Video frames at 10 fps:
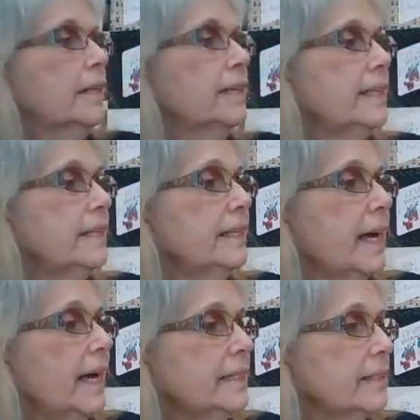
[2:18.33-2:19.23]
they didn't
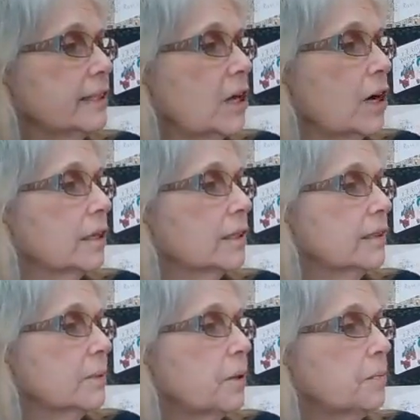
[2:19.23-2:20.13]
last
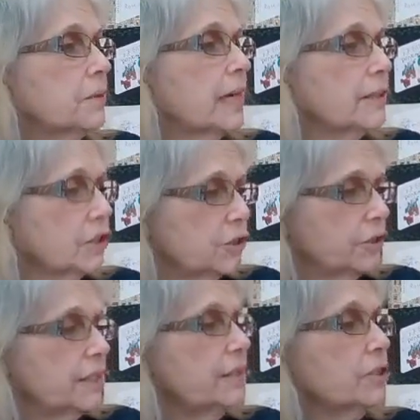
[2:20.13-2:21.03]
long. The purple dots
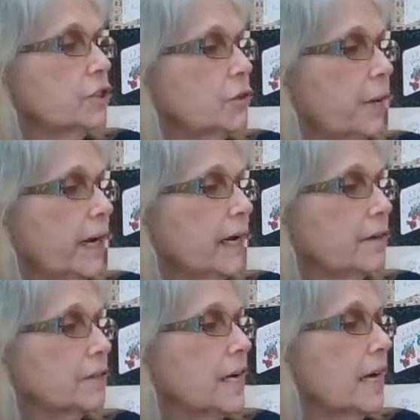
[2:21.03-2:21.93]
turned into
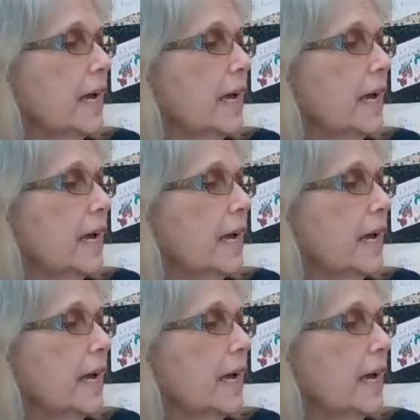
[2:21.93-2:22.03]
squares,